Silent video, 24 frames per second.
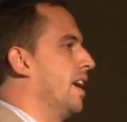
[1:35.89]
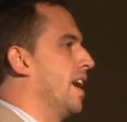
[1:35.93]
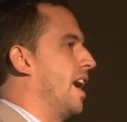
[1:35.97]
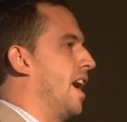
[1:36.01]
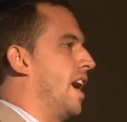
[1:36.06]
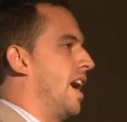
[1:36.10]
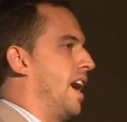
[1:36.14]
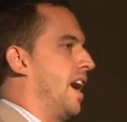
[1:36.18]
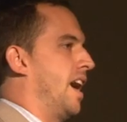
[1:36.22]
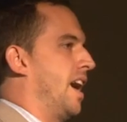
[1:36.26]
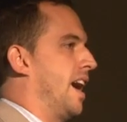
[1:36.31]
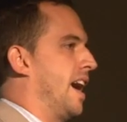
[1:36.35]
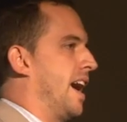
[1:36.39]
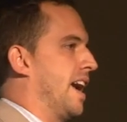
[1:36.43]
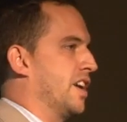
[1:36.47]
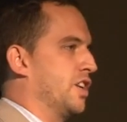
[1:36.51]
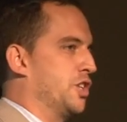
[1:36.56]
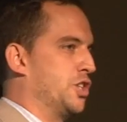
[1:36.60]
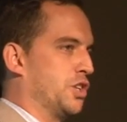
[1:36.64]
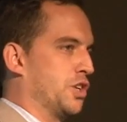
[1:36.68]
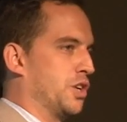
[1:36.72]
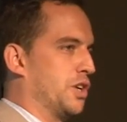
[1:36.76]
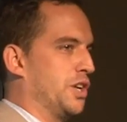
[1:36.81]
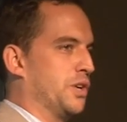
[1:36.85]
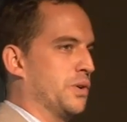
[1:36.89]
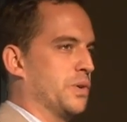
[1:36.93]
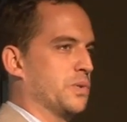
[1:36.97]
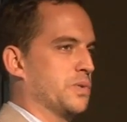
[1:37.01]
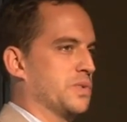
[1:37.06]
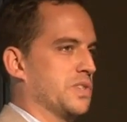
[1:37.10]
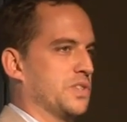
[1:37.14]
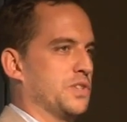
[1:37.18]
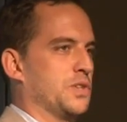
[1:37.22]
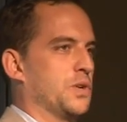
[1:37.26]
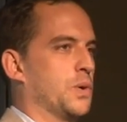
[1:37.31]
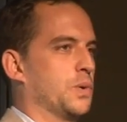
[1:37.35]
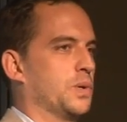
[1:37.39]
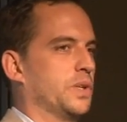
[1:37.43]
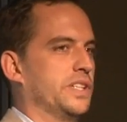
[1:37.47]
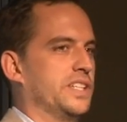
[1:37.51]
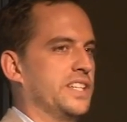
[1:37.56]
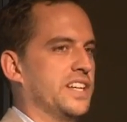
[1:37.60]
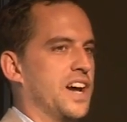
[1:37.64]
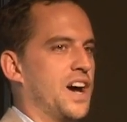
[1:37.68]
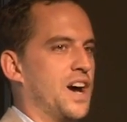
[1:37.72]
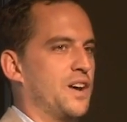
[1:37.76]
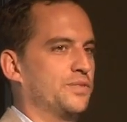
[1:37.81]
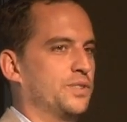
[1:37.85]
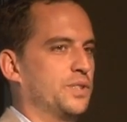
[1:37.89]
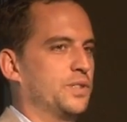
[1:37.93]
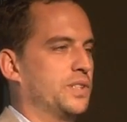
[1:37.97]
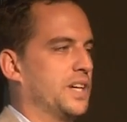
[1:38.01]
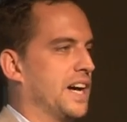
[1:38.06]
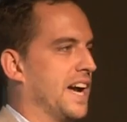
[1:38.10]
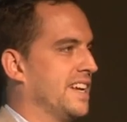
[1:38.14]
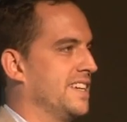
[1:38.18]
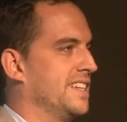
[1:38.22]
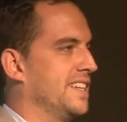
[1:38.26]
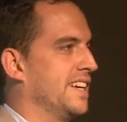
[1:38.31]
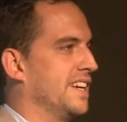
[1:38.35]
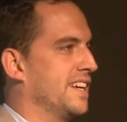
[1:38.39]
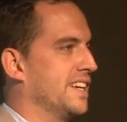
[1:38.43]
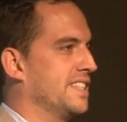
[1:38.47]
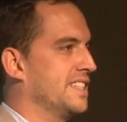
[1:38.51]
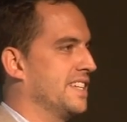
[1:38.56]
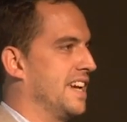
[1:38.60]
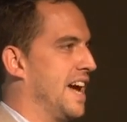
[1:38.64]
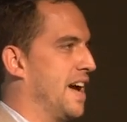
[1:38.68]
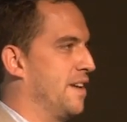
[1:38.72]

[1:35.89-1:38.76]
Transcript: Uh, I assure you it was a totally novel idea to